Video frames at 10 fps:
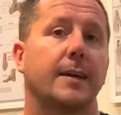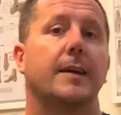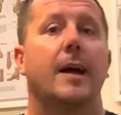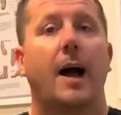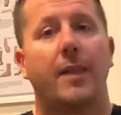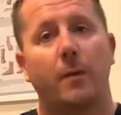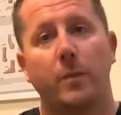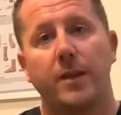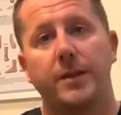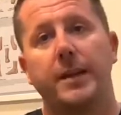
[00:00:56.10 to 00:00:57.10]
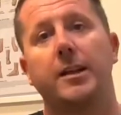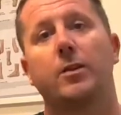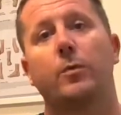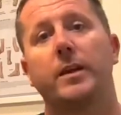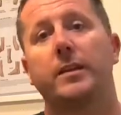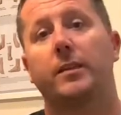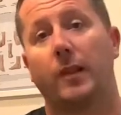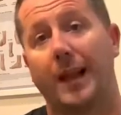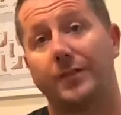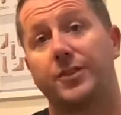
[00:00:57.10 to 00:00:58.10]
and then with a needle we
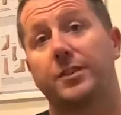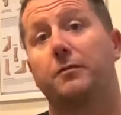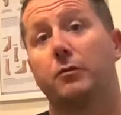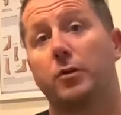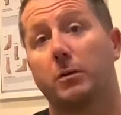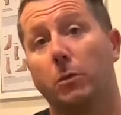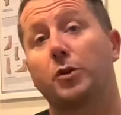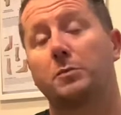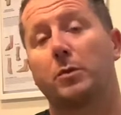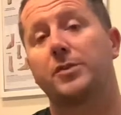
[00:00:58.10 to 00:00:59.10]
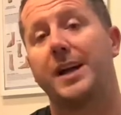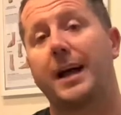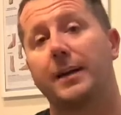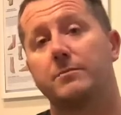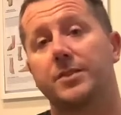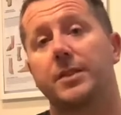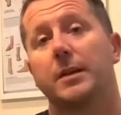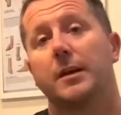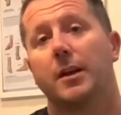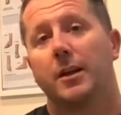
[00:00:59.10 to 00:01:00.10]
lance the verruca multiple times.
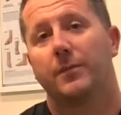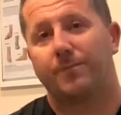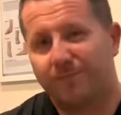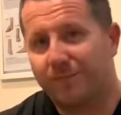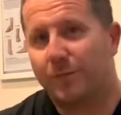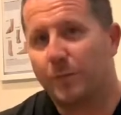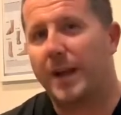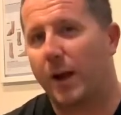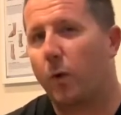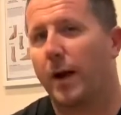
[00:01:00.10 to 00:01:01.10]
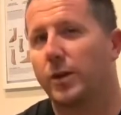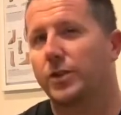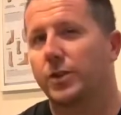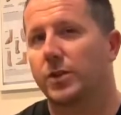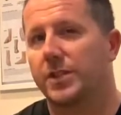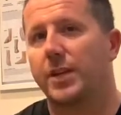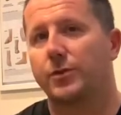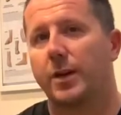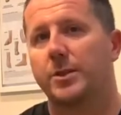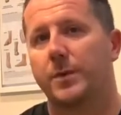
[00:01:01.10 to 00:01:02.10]
We get quite good success
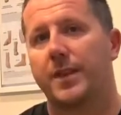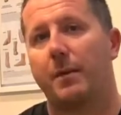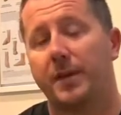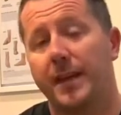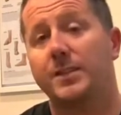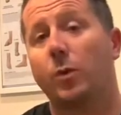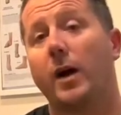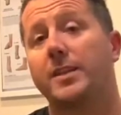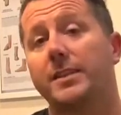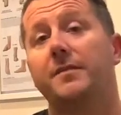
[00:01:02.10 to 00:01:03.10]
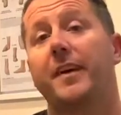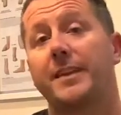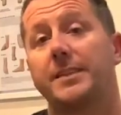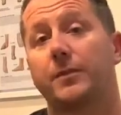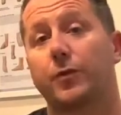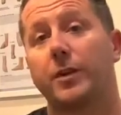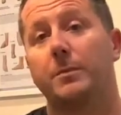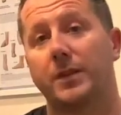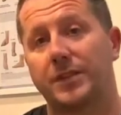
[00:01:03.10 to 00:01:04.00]
rates with that, but it is quite an invasive treatment.